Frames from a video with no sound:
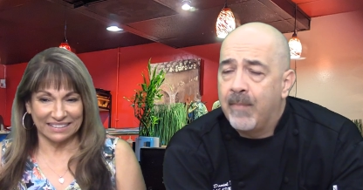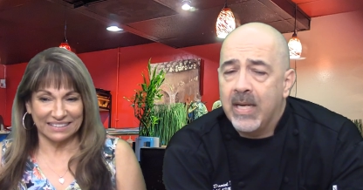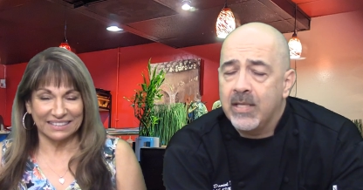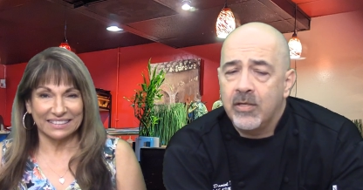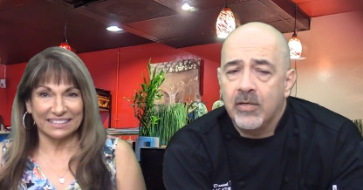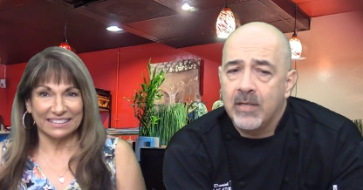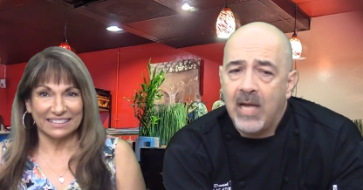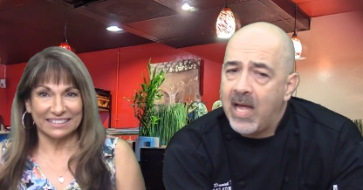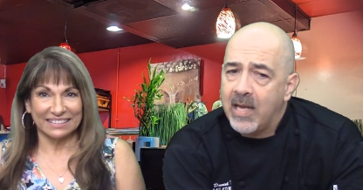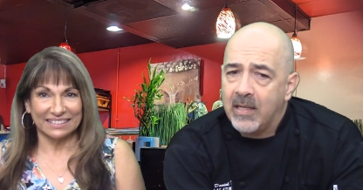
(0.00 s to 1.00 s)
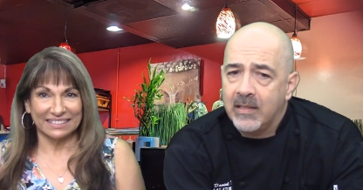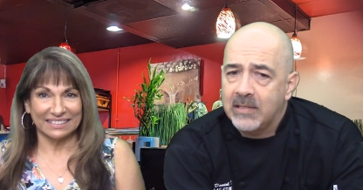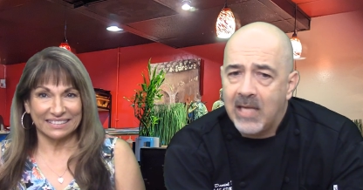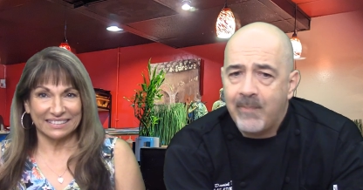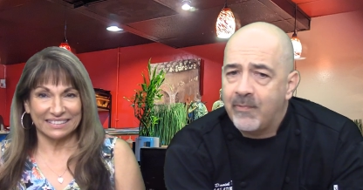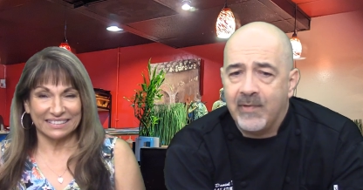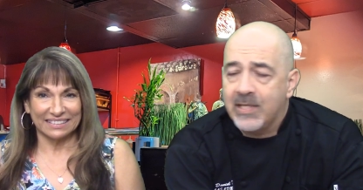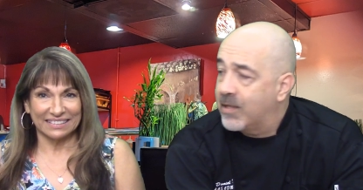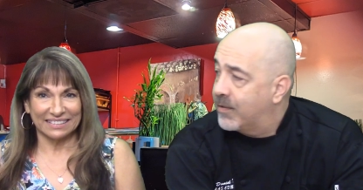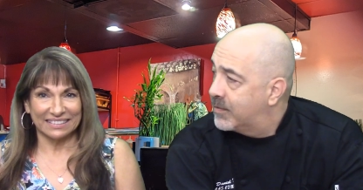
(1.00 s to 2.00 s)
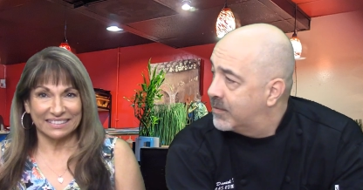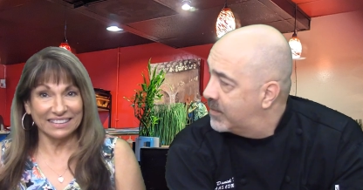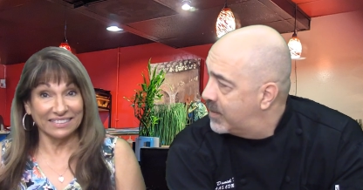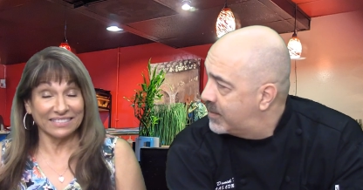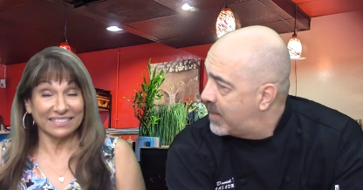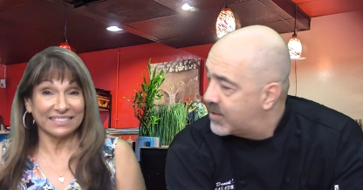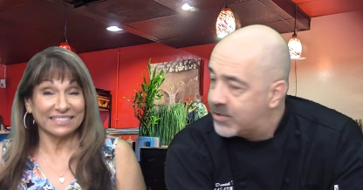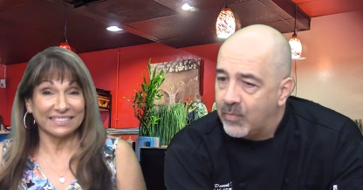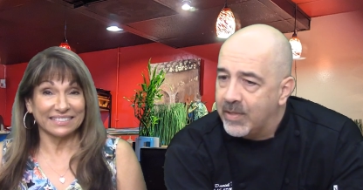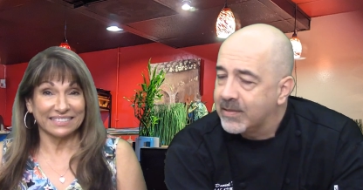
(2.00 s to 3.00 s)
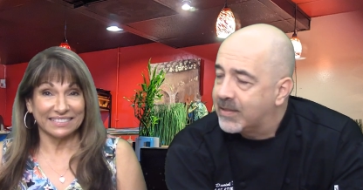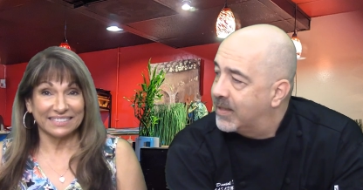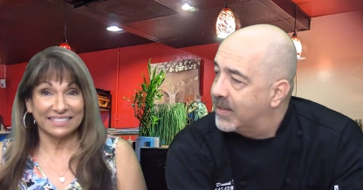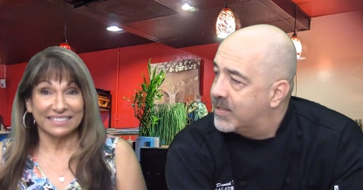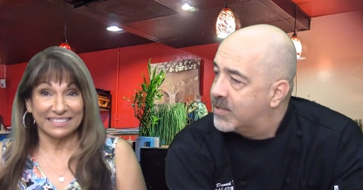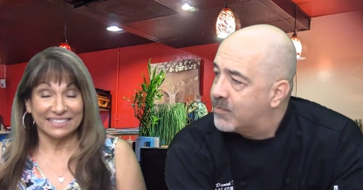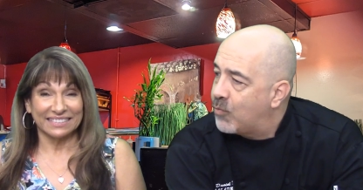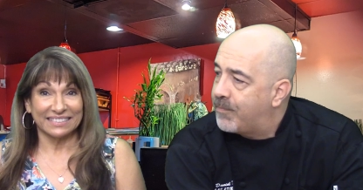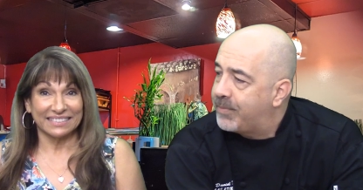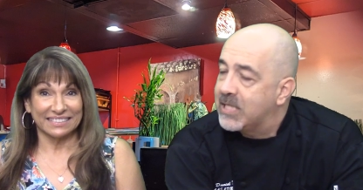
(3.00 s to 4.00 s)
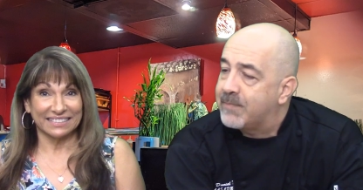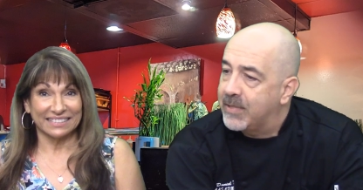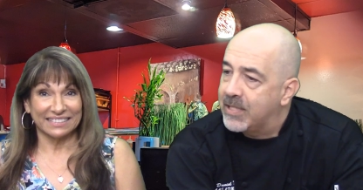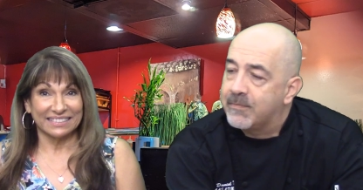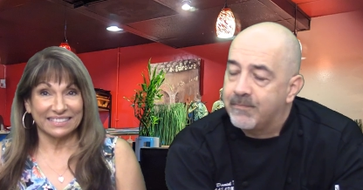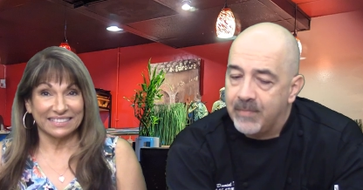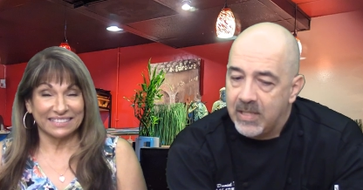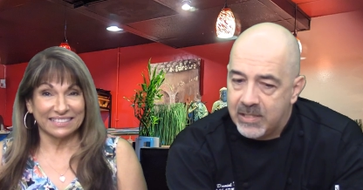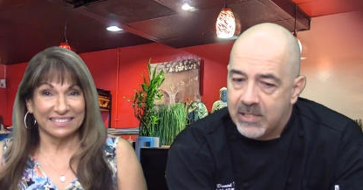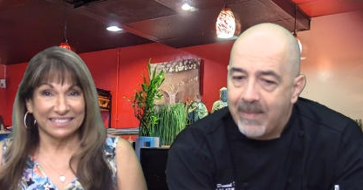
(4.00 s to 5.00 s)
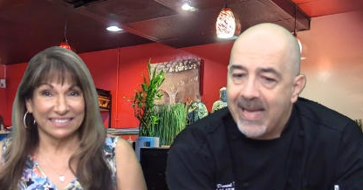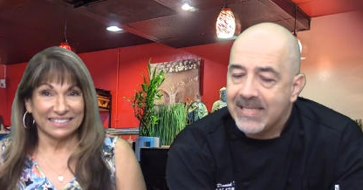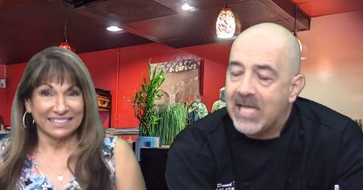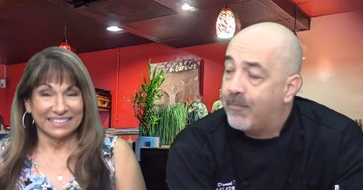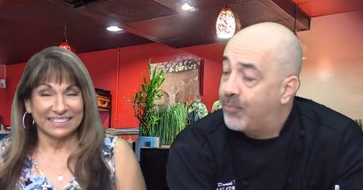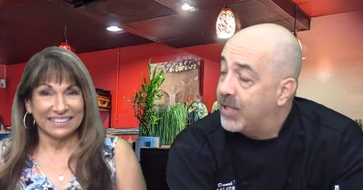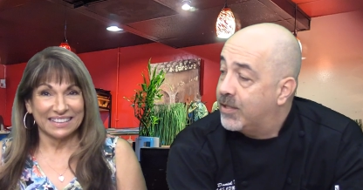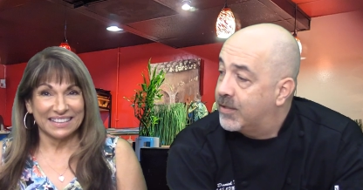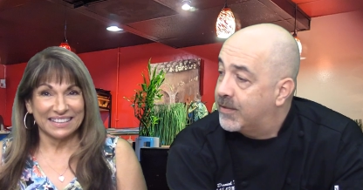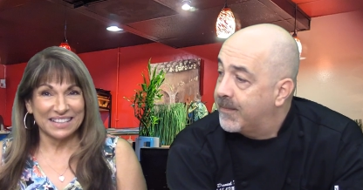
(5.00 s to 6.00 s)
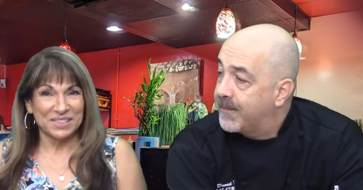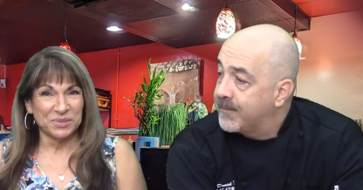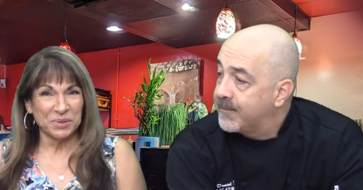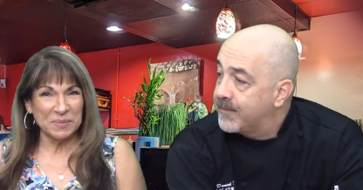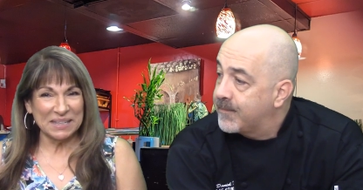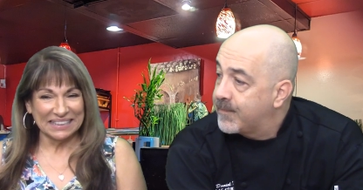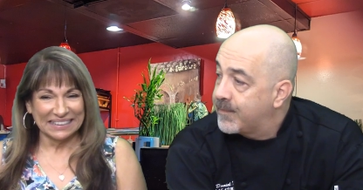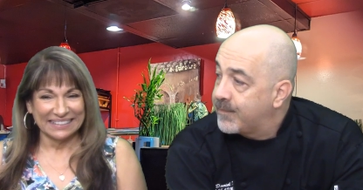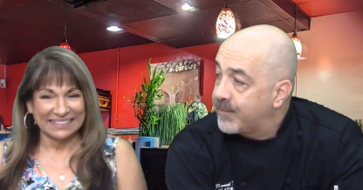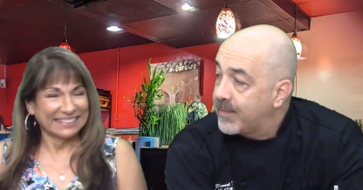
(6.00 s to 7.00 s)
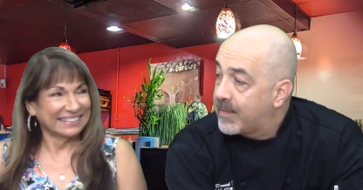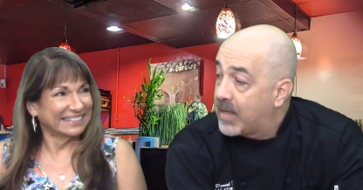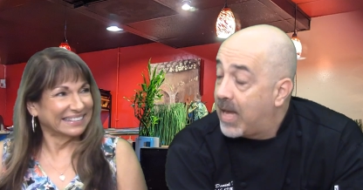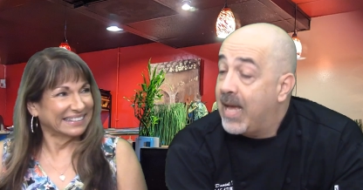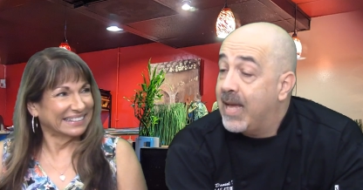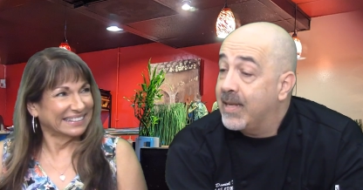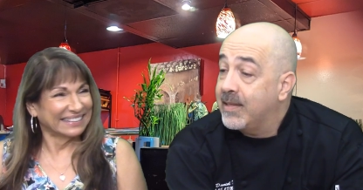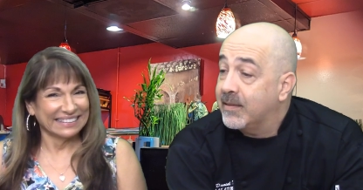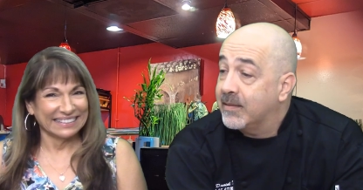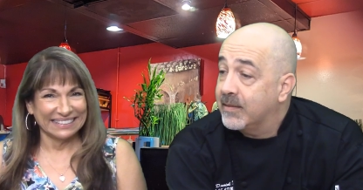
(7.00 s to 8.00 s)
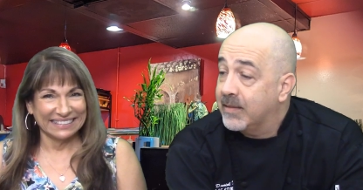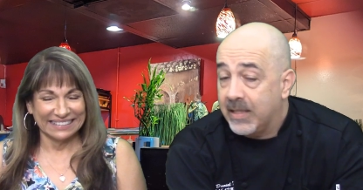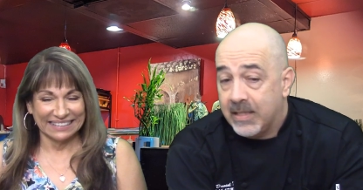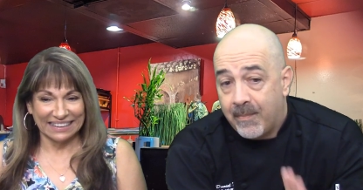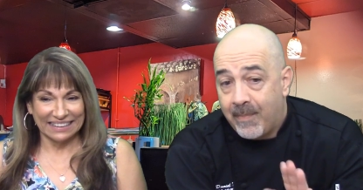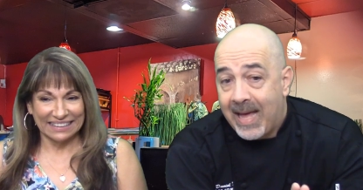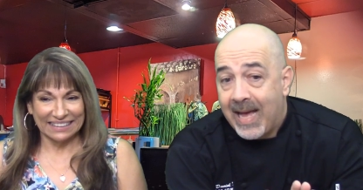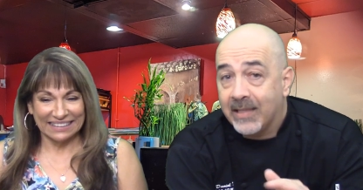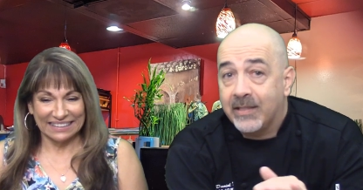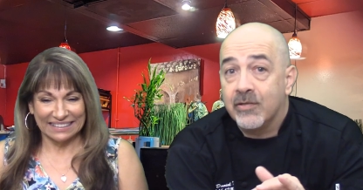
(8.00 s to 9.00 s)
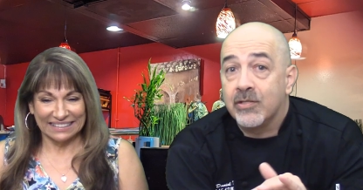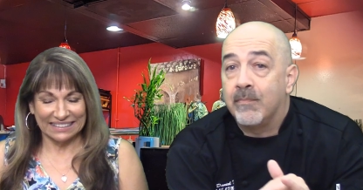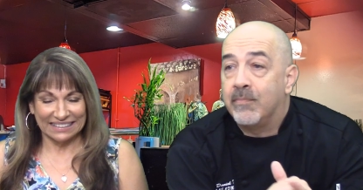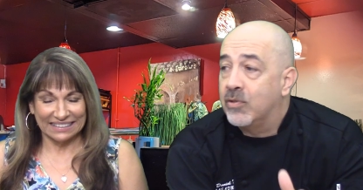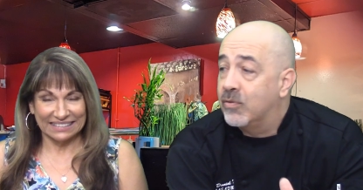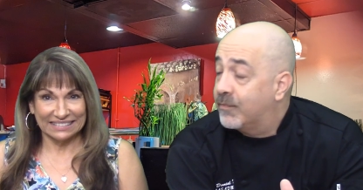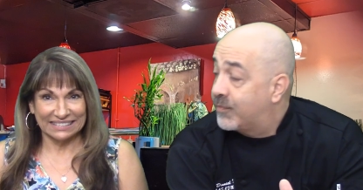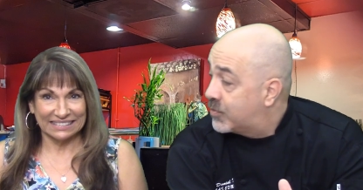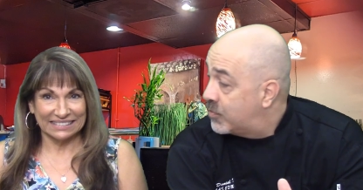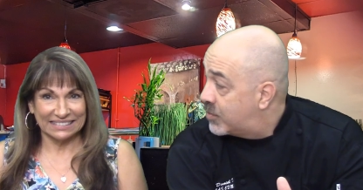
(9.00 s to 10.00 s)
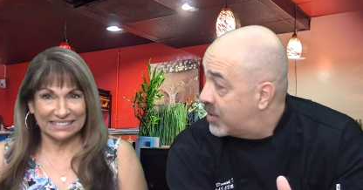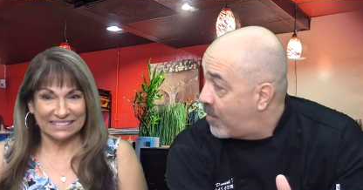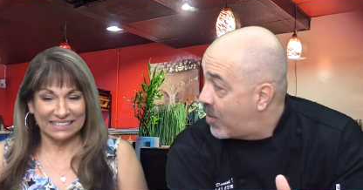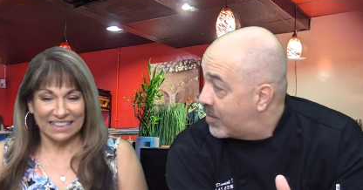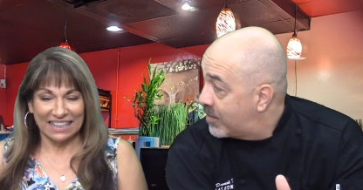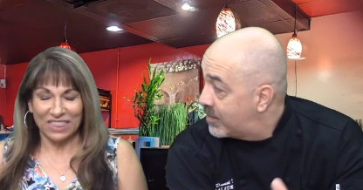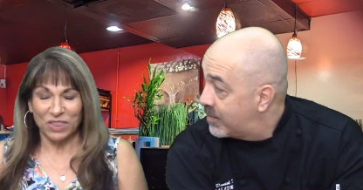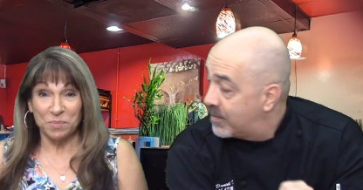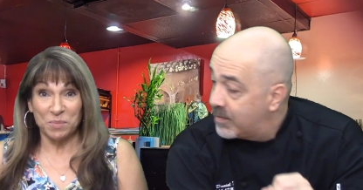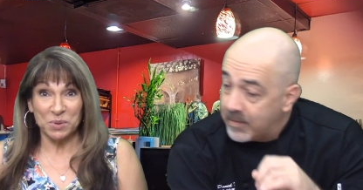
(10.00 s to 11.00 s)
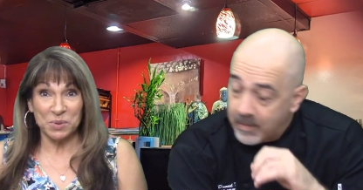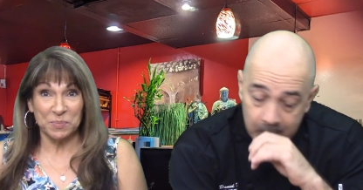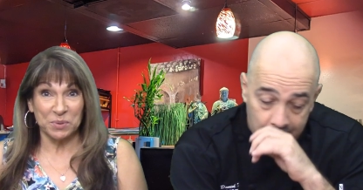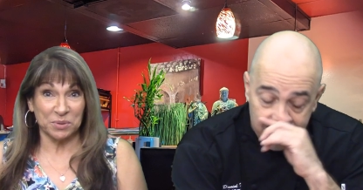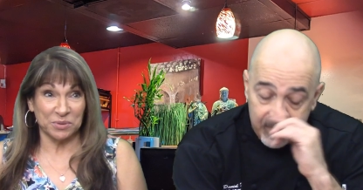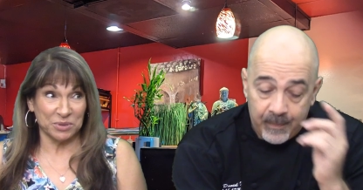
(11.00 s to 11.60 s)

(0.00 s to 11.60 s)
Speaker 1: but you're not on top of each other. No. That's the weird thing. It's a small place, but it's spaced out pretty good.
Speaker 2: It's roomy.
Speaker 1: And in the back, there's a beautiful sushi bar.
Speaker 2: The most beautiful